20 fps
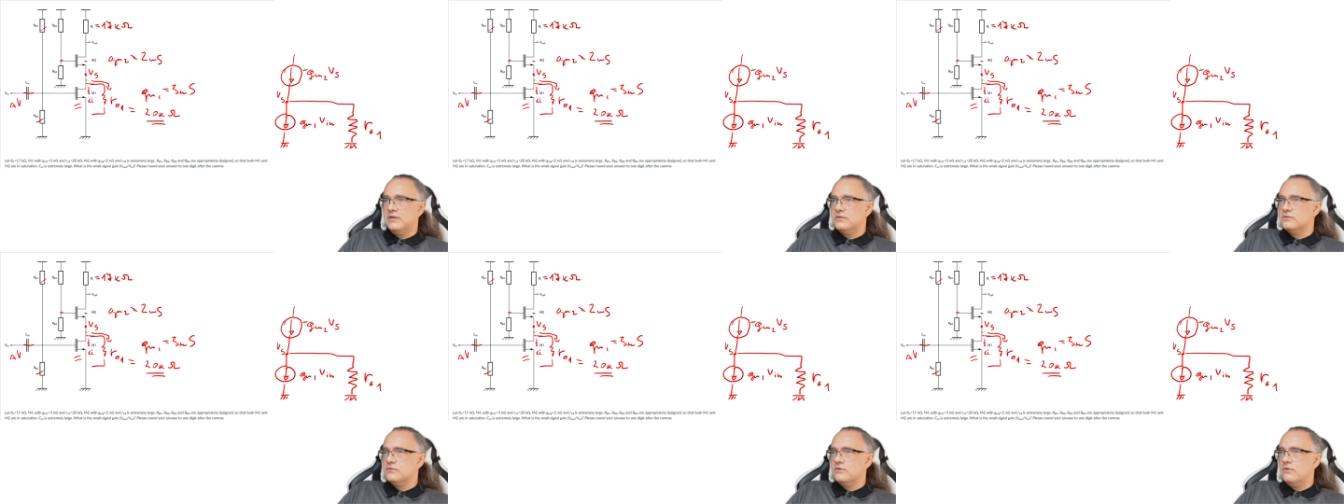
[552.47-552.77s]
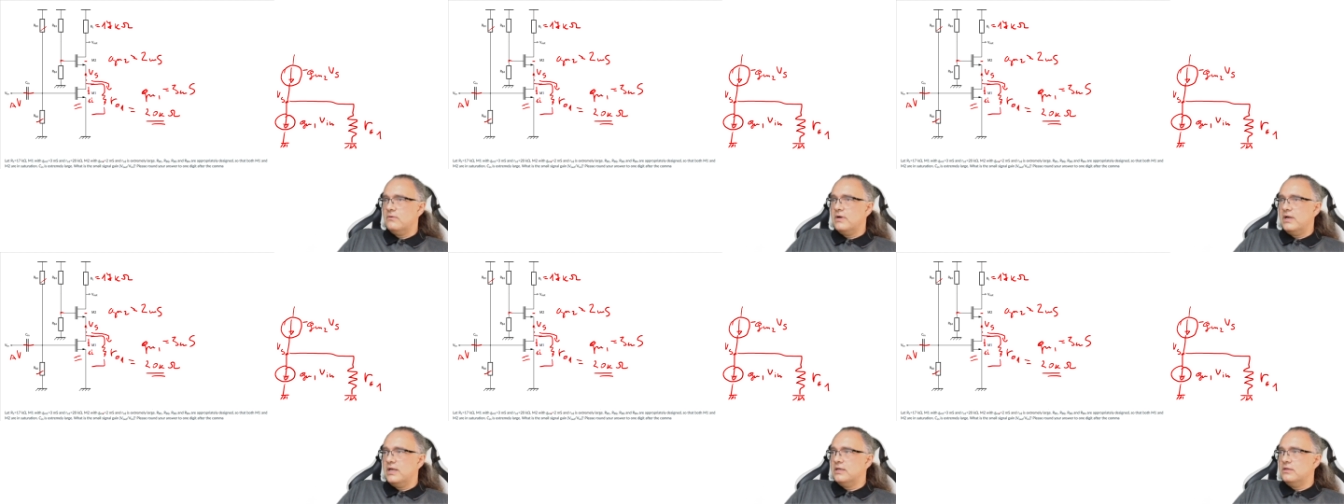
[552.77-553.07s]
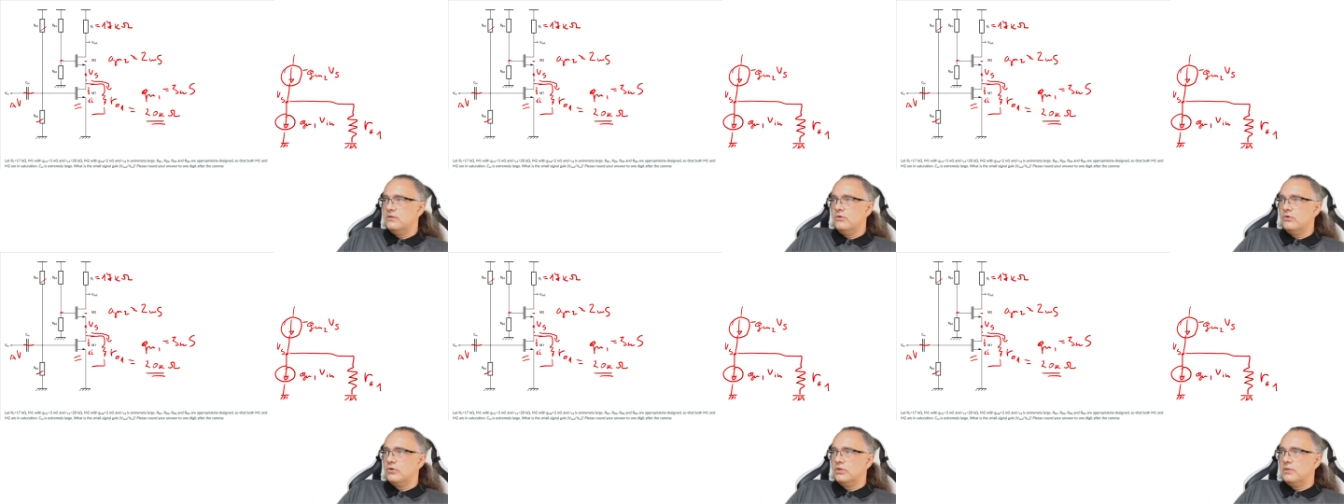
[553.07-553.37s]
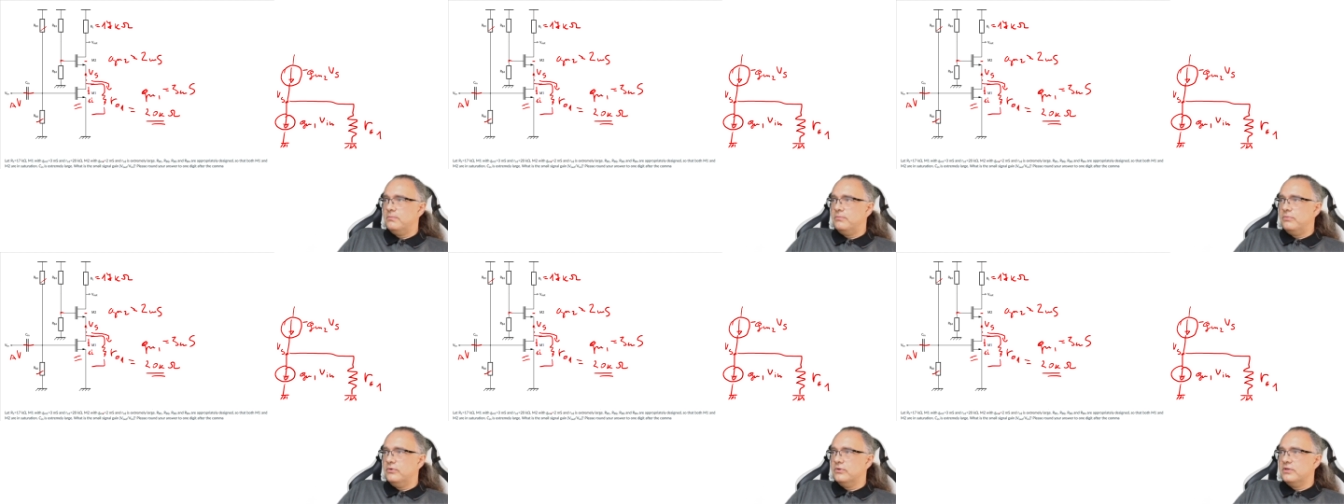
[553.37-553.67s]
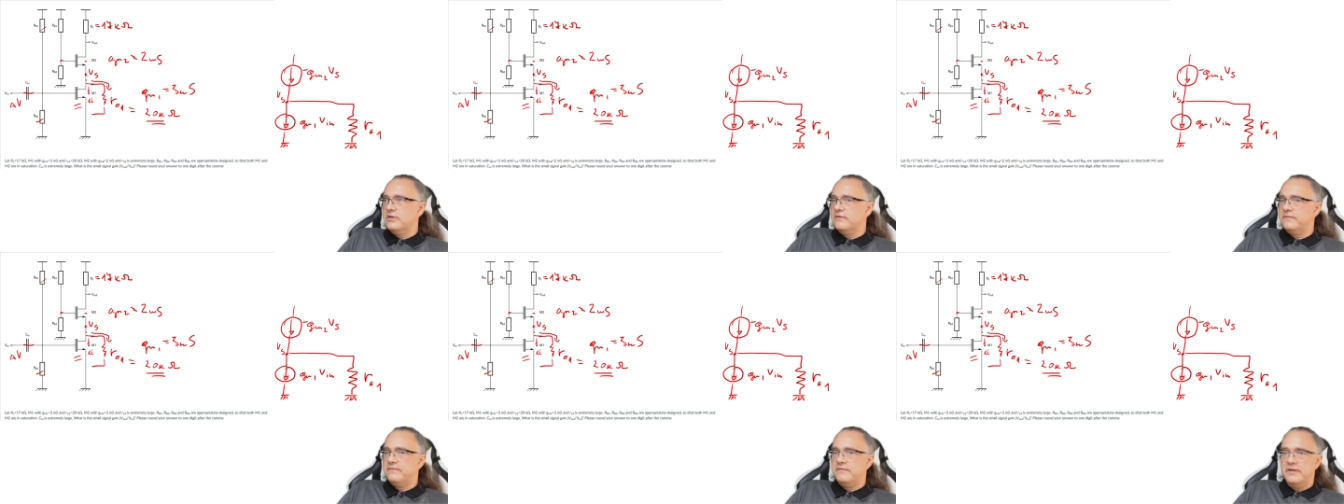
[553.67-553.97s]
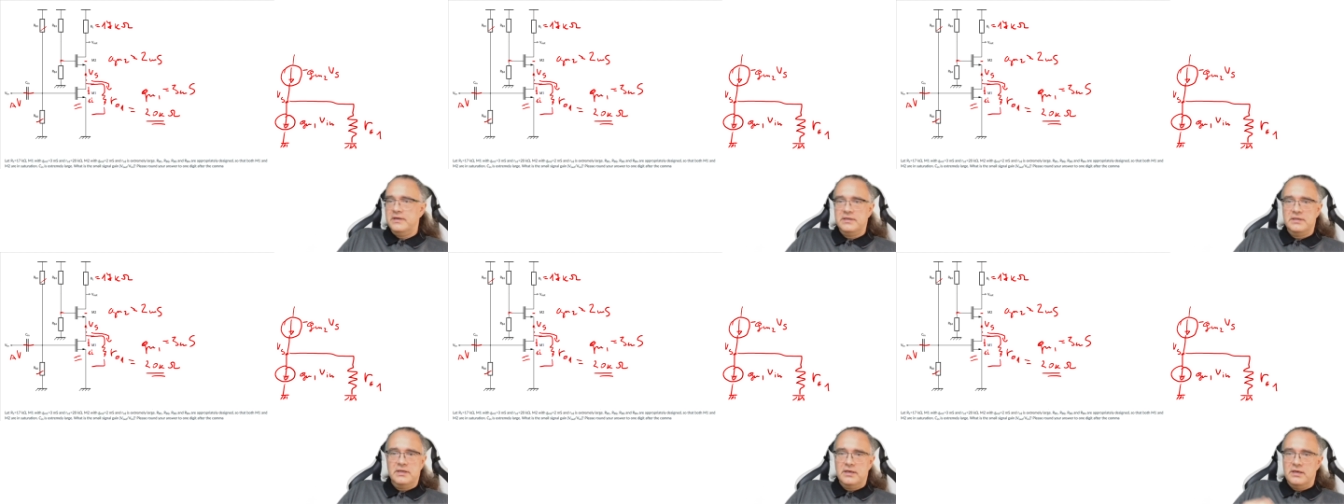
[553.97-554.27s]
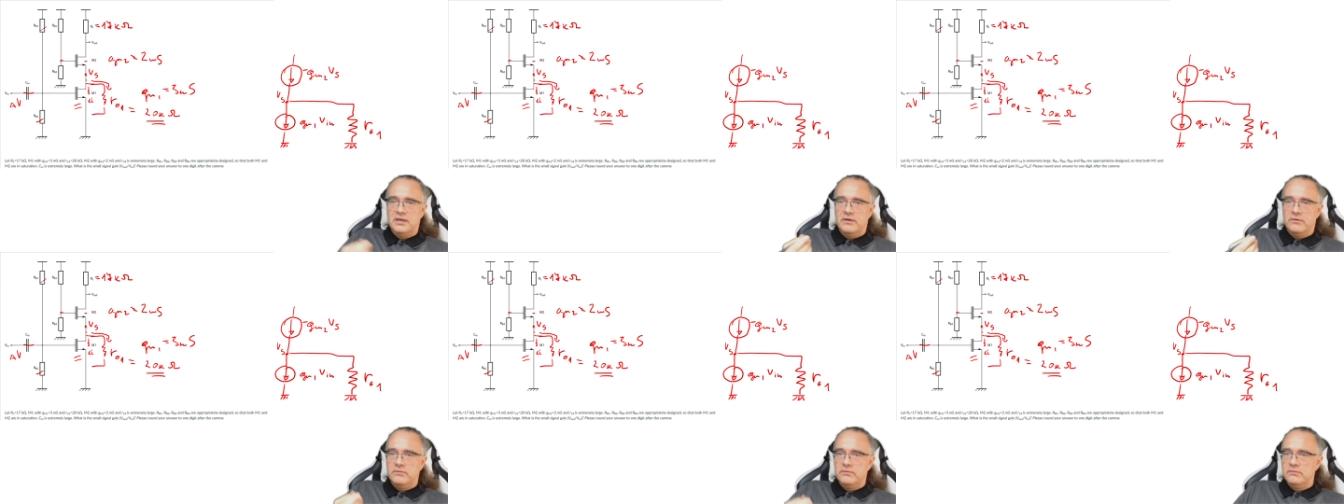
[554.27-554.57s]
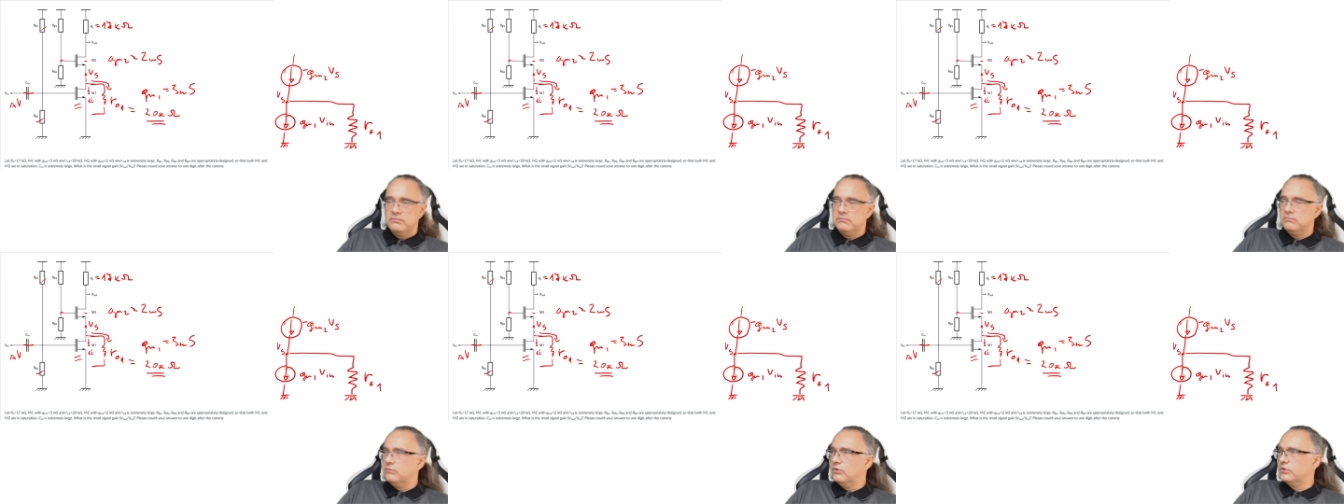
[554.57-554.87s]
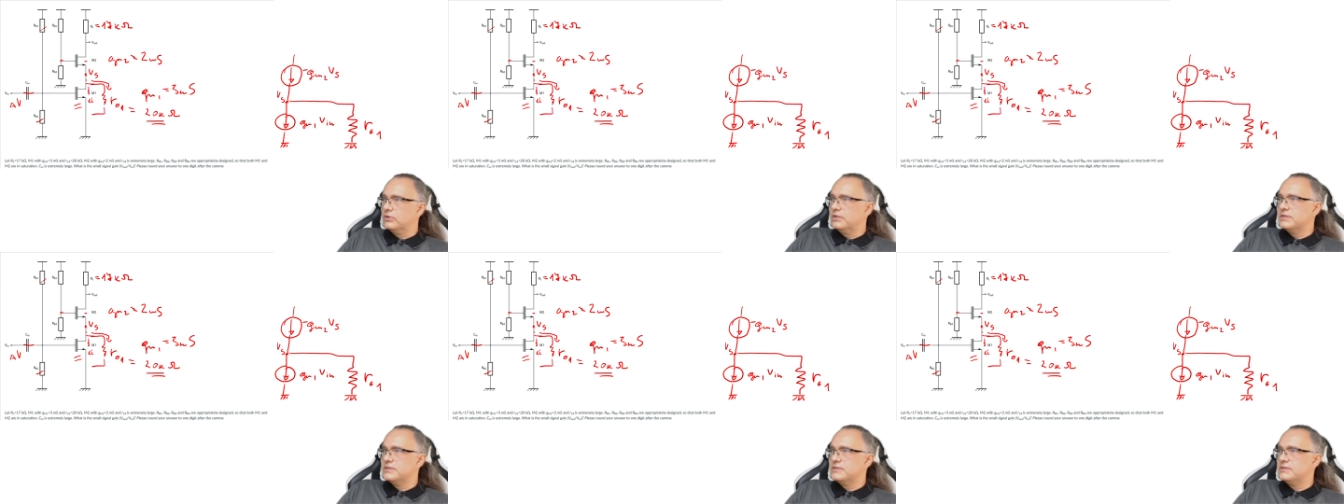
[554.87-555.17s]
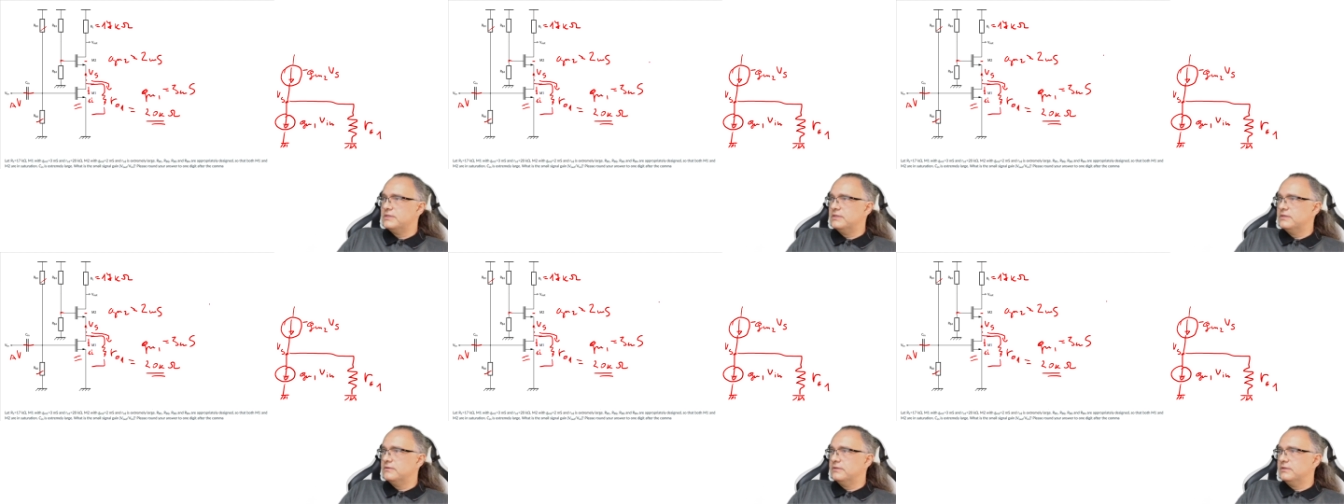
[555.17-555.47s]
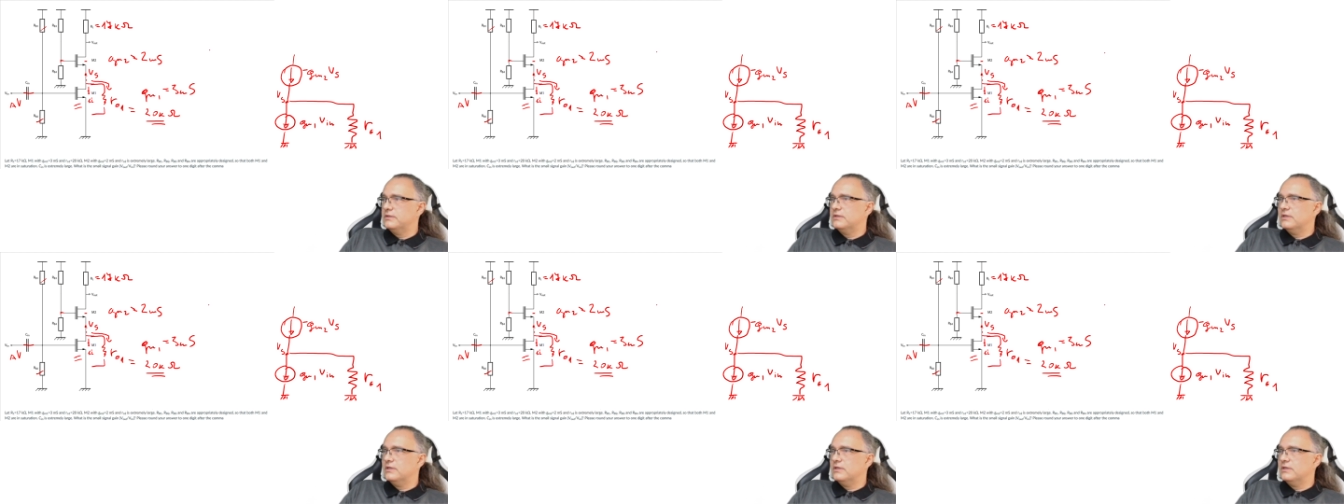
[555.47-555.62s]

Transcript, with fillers: so I ignore the body effect and I will not consider it.